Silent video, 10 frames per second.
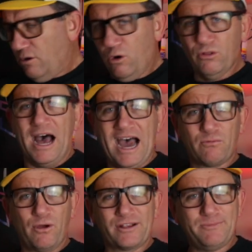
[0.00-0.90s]
all the
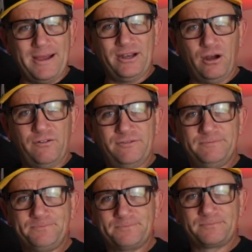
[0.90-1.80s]
hard work's paid
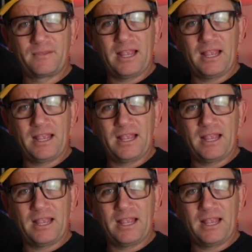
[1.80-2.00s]
off.